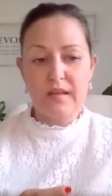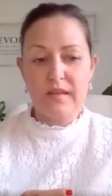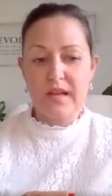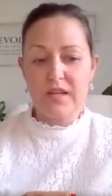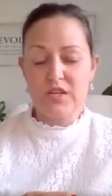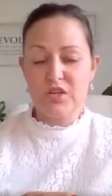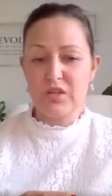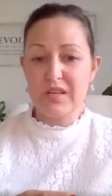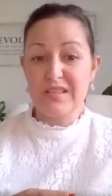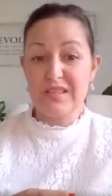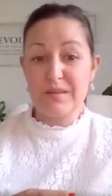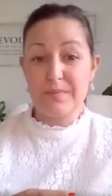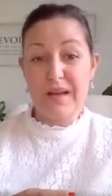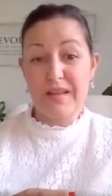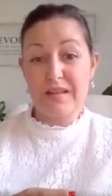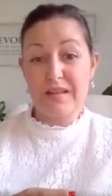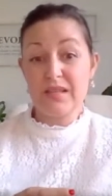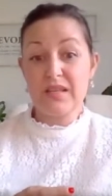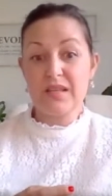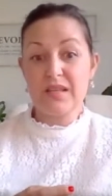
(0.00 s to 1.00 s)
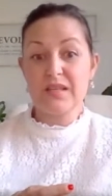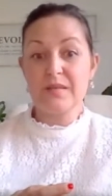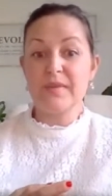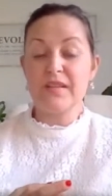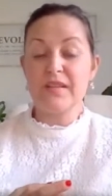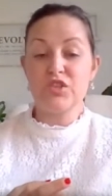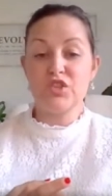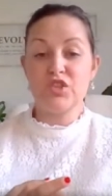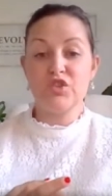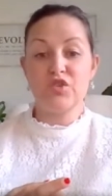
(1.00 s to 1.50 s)
that took us about six
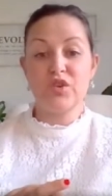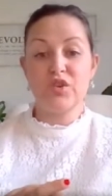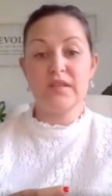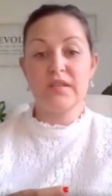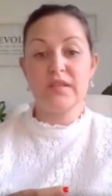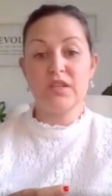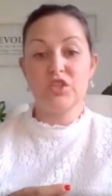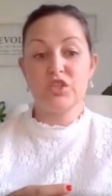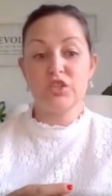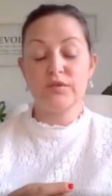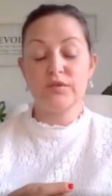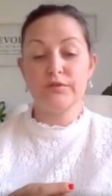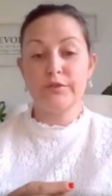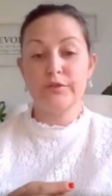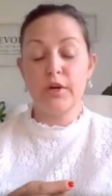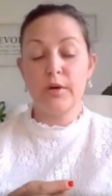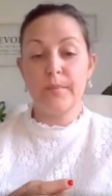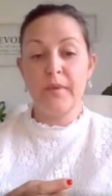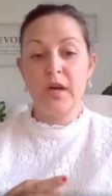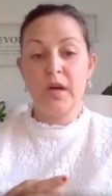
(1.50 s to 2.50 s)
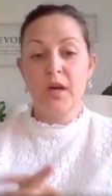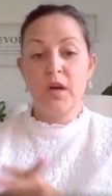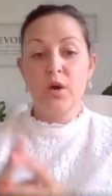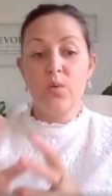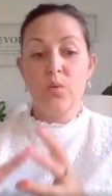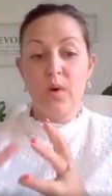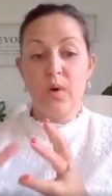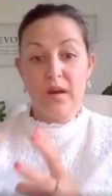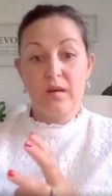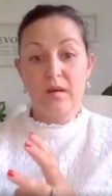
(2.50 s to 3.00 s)
months to transition from
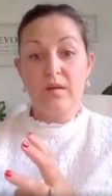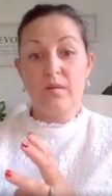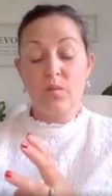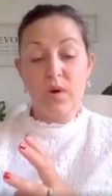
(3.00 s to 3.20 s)
one,